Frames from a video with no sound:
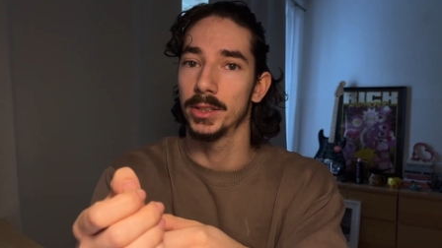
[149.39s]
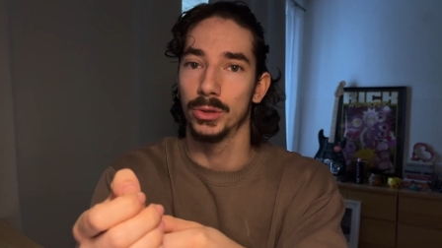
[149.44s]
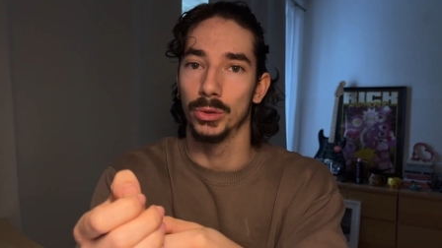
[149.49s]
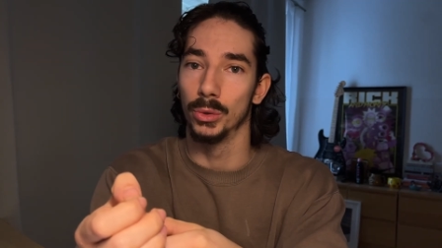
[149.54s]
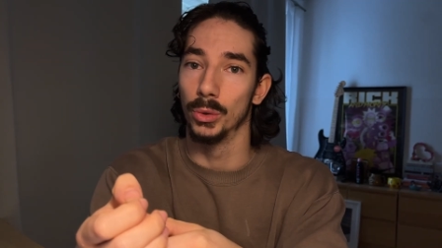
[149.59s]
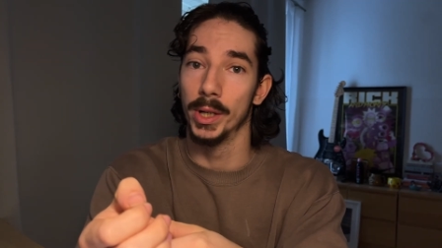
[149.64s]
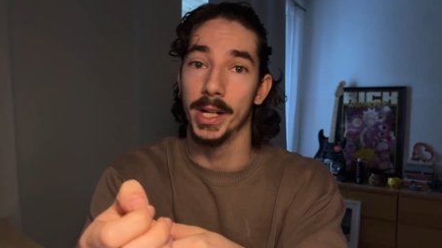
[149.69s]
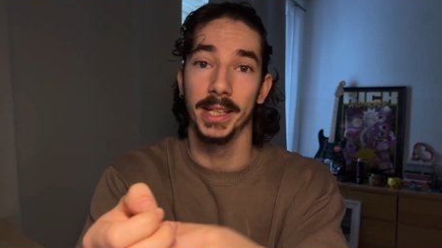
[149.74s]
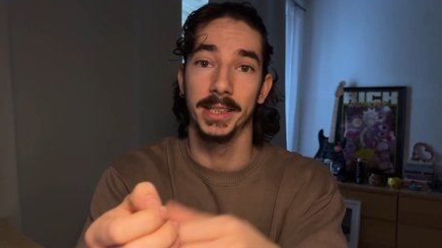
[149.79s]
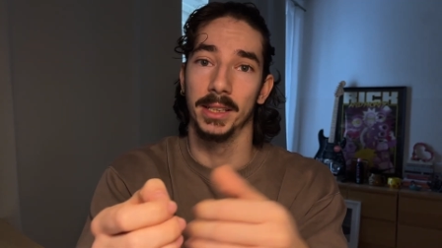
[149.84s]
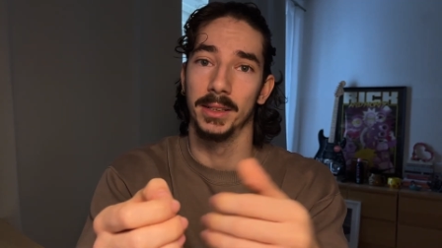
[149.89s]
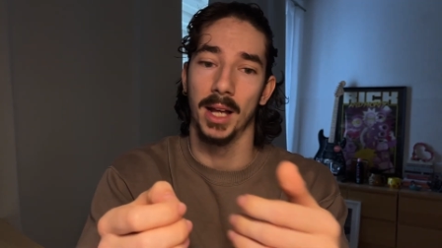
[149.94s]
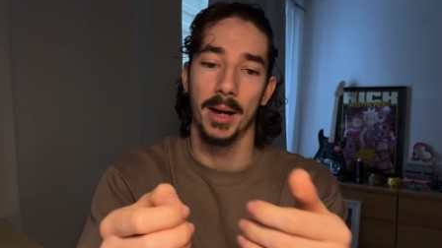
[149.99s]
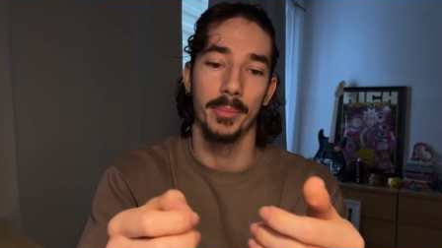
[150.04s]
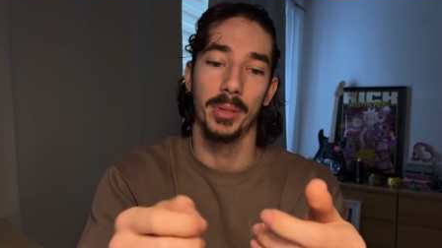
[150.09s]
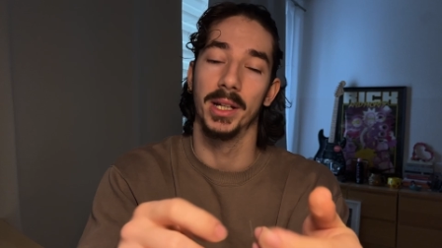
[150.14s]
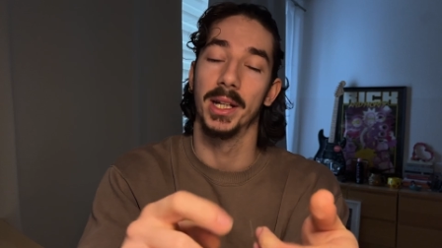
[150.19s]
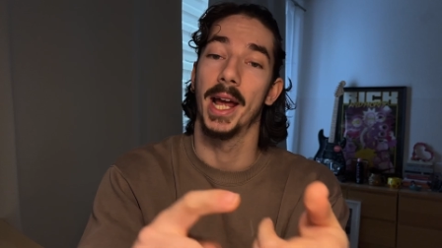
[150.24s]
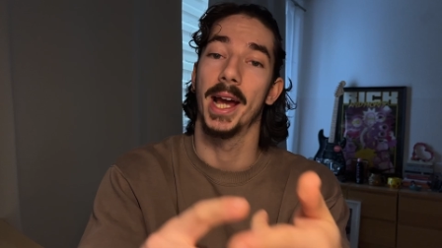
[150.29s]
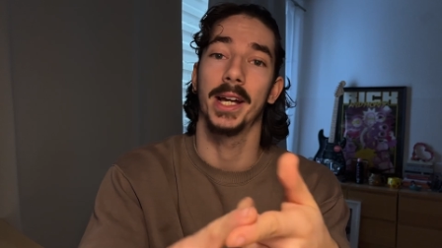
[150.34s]
to hit a
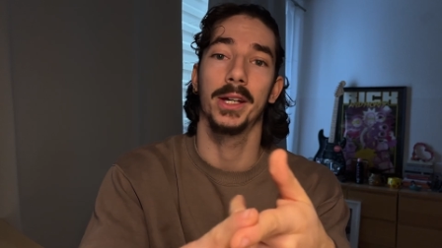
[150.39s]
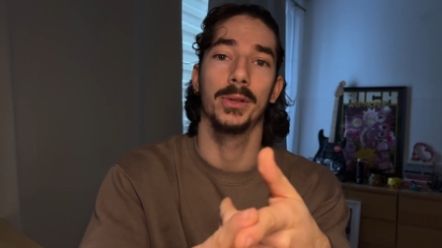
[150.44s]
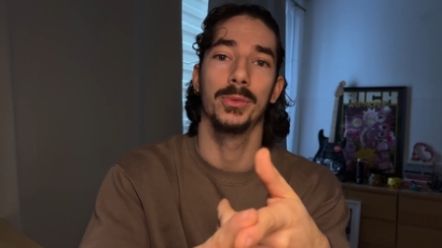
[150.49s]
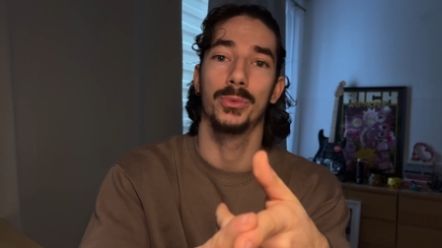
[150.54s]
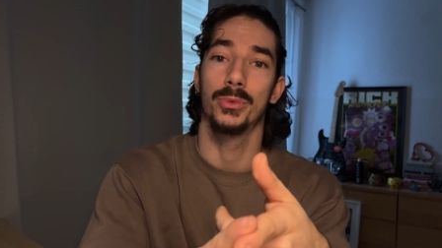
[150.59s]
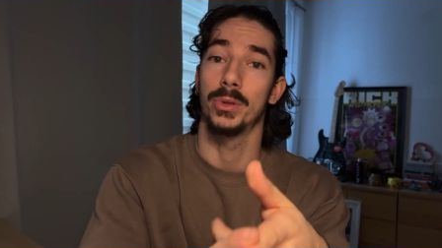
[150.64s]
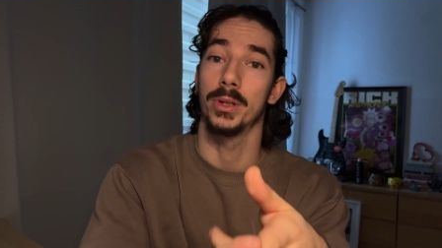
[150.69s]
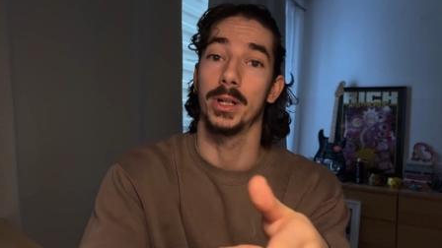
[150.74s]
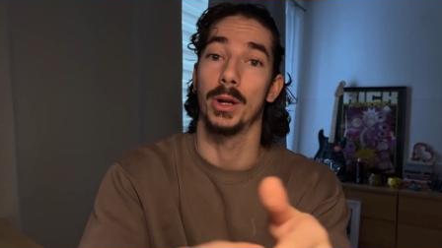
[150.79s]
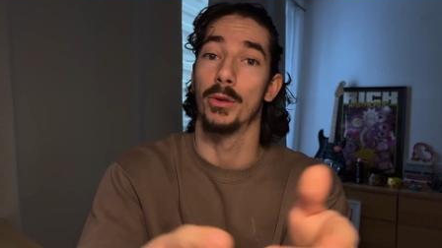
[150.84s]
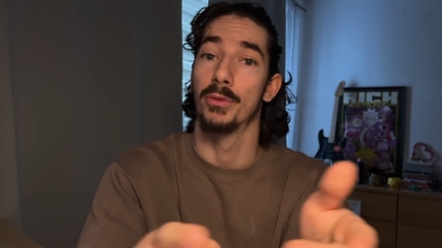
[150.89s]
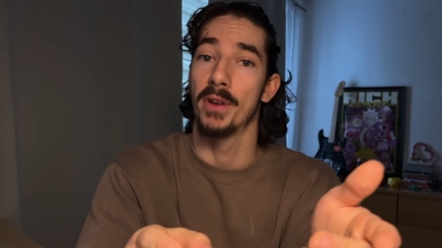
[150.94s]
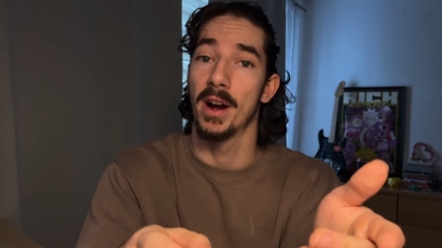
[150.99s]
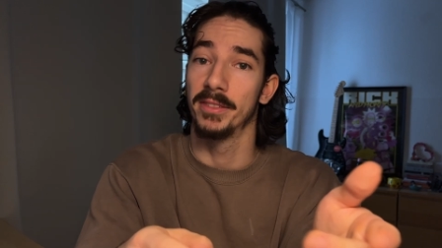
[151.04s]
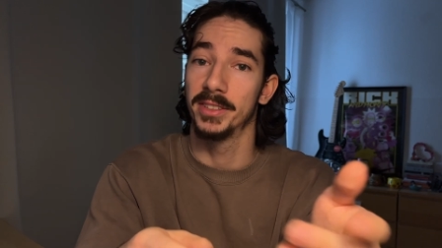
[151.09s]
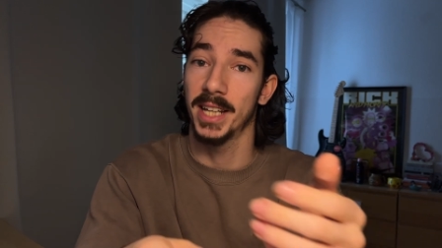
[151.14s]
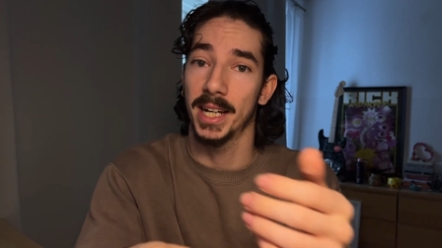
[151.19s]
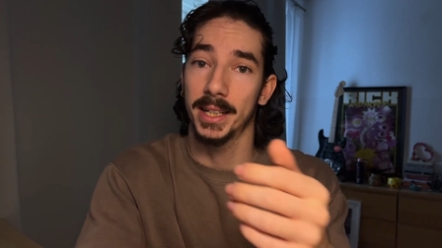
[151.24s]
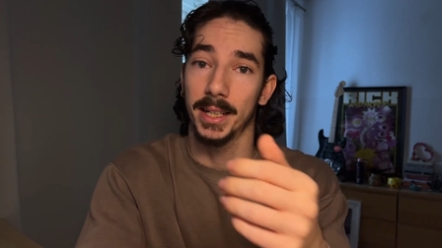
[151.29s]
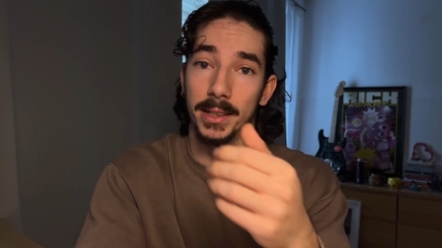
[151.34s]
number like 3 or 5
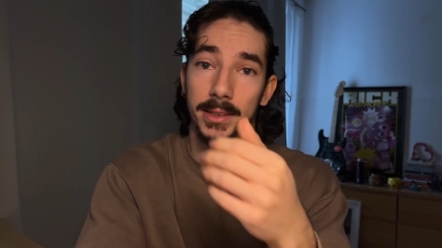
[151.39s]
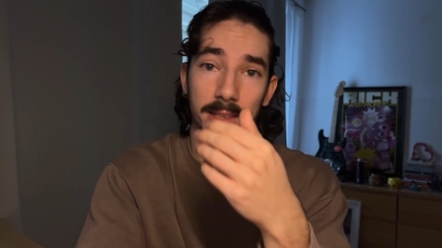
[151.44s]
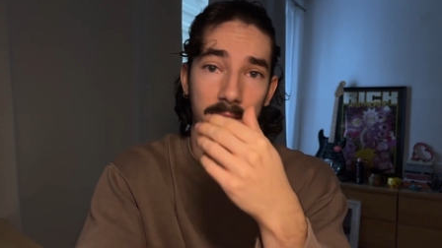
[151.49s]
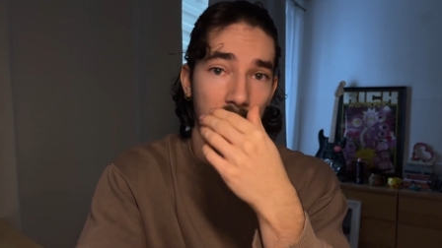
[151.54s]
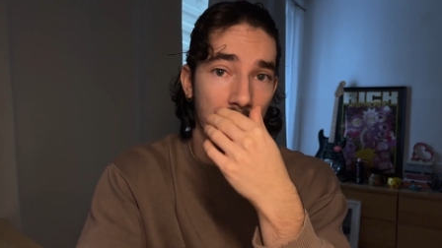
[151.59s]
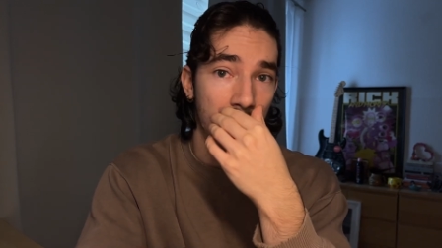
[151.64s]
seconds,